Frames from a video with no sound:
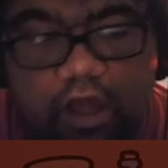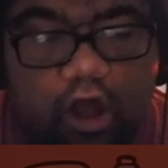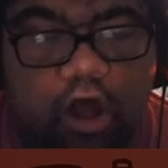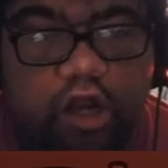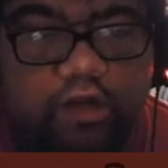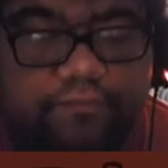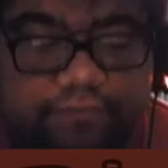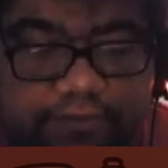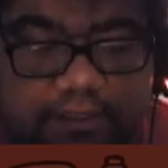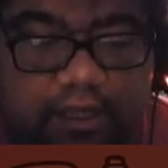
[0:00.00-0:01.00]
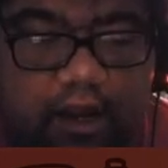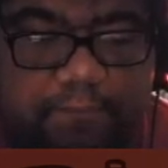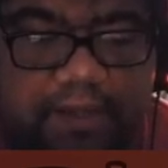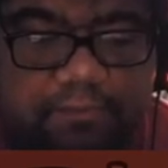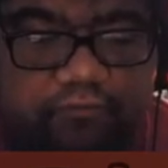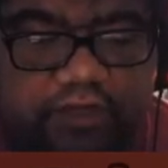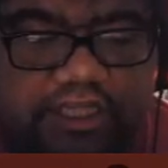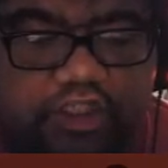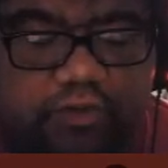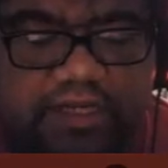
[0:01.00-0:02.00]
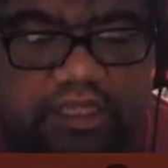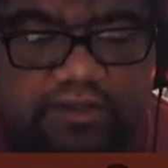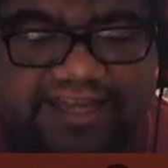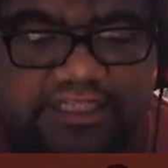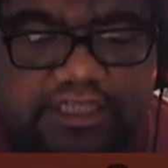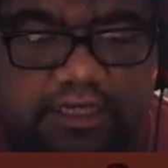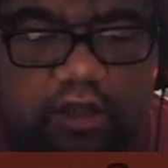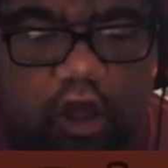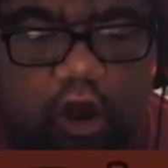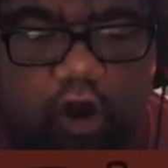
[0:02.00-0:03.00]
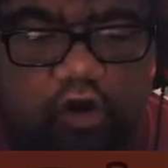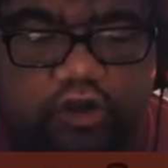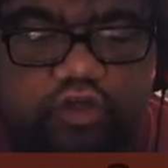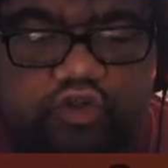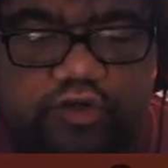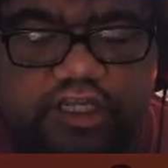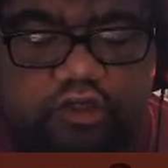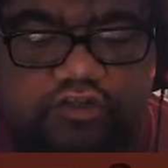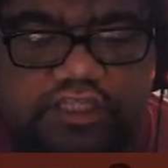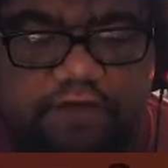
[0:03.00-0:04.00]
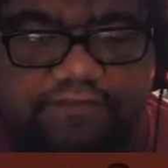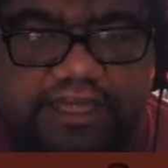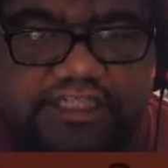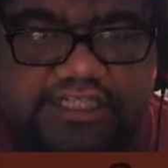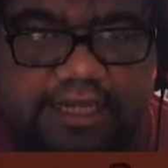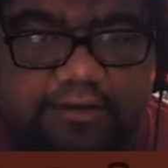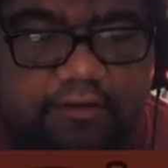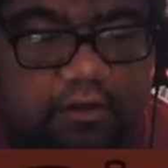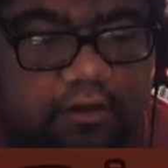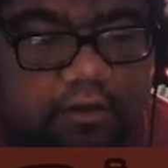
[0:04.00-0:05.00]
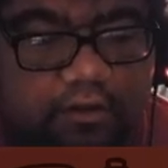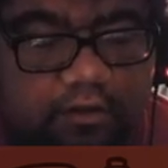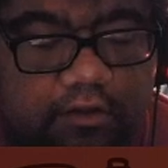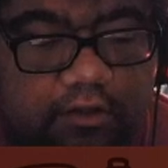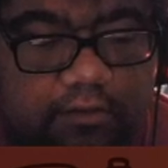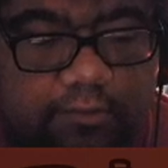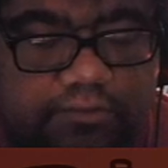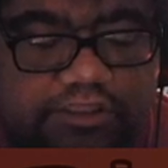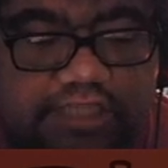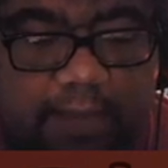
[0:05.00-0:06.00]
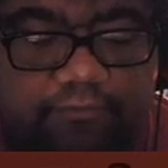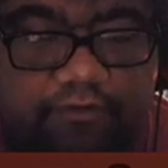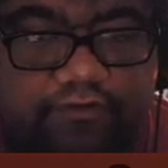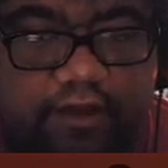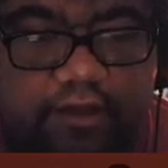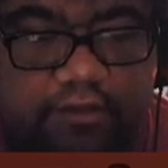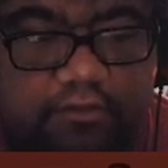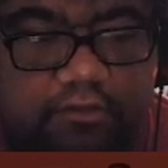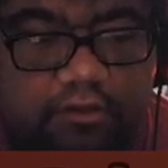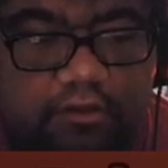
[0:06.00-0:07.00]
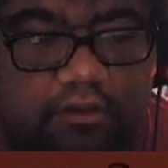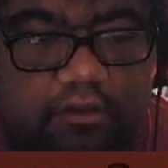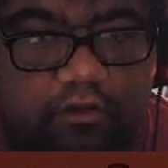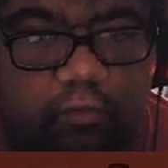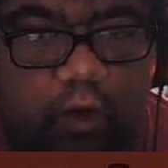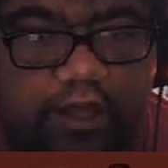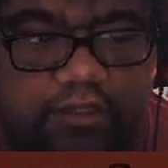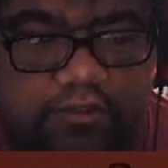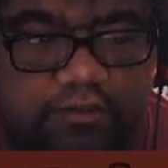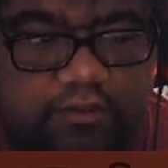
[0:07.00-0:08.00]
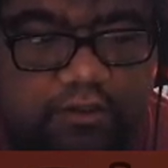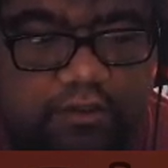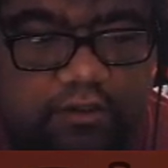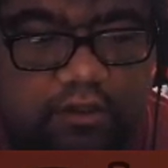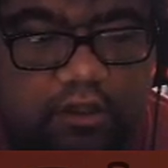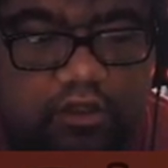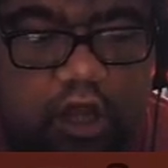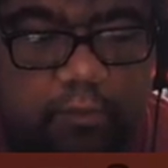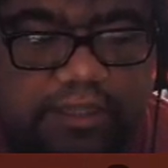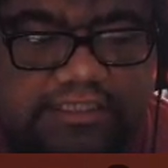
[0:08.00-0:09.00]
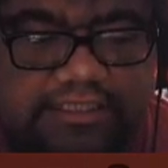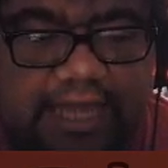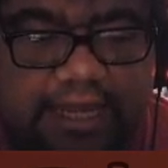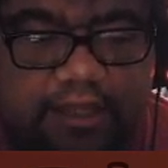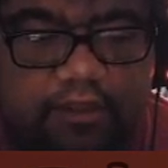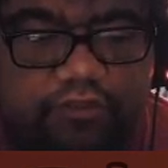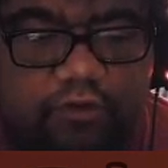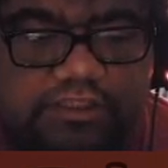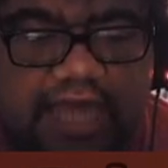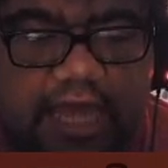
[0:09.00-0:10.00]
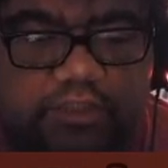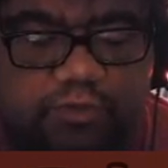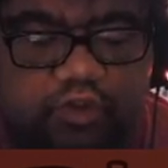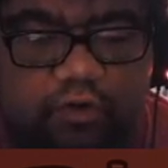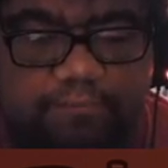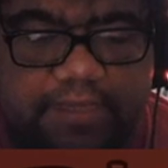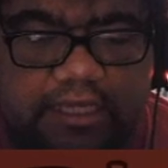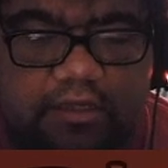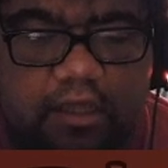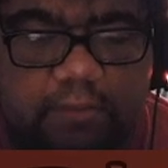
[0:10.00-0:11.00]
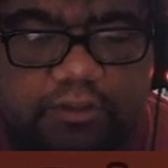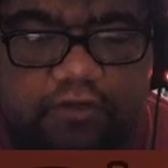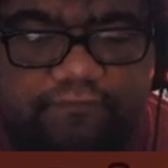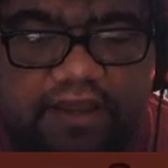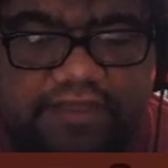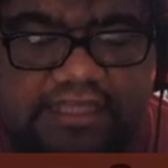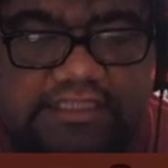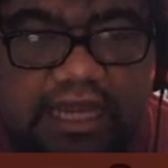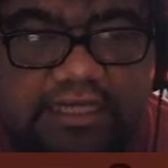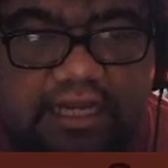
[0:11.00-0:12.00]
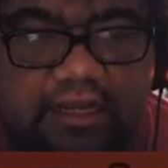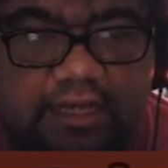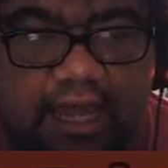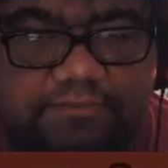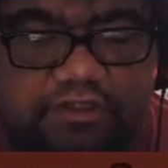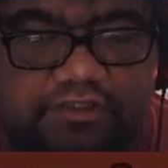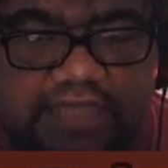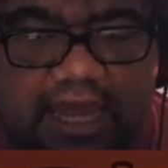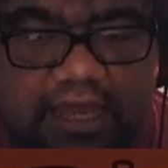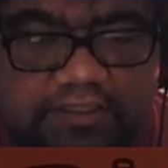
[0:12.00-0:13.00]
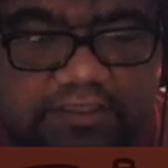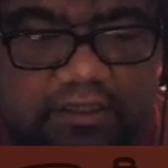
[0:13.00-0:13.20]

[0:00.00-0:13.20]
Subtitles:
Are people really treating you like shit, or are you treating yourself like shit? Mocha stops for a second. What? No, it's like, those guys were sort of mean, but you fight things 10 times their size.